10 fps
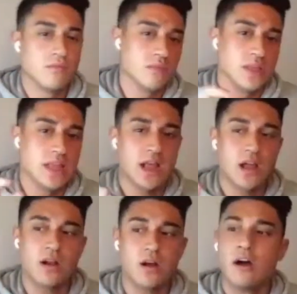That
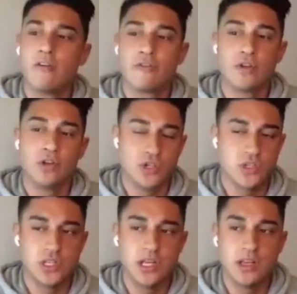kind of offer you
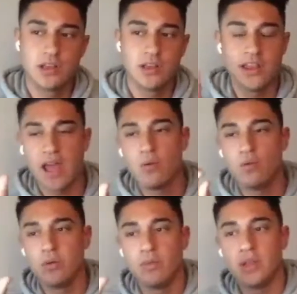just did, that
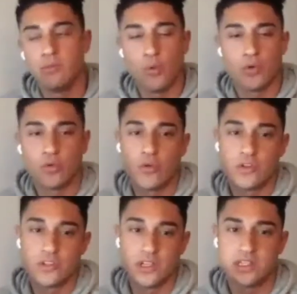would be more
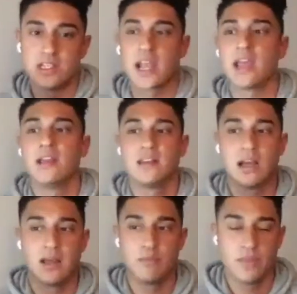towards the second
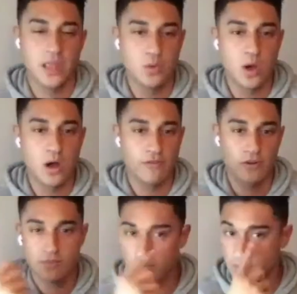time that you offer,